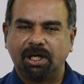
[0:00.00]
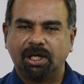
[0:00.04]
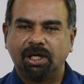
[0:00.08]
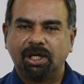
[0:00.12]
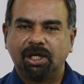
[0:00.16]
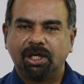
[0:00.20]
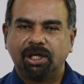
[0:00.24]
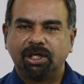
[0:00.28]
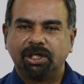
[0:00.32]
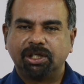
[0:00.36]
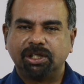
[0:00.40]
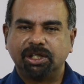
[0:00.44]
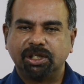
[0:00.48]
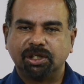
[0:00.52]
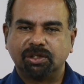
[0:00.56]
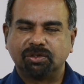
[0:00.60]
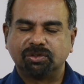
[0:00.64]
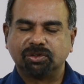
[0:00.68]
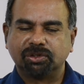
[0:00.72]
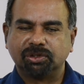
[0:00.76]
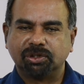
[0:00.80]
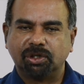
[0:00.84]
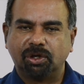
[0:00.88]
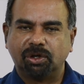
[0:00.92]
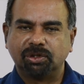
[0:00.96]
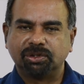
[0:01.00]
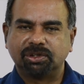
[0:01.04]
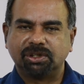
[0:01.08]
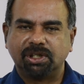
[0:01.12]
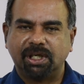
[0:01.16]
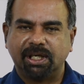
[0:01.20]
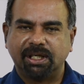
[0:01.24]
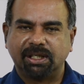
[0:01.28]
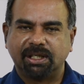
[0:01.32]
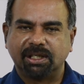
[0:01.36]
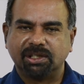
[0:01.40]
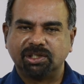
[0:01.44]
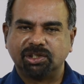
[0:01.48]
he could not
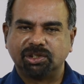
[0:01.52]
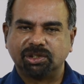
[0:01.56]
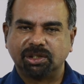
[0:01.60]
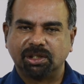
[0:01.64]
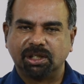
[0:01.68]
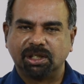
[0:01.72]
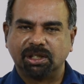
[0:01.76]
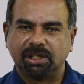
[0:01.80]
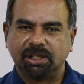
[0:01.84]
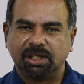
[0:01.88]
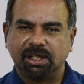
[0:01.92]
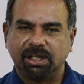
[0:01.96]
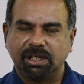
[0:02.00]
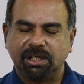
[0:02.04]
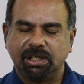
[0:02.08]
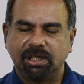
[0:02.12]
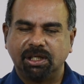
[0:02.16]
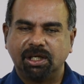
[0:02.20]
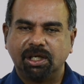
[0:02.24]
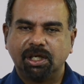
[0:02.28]
take a journey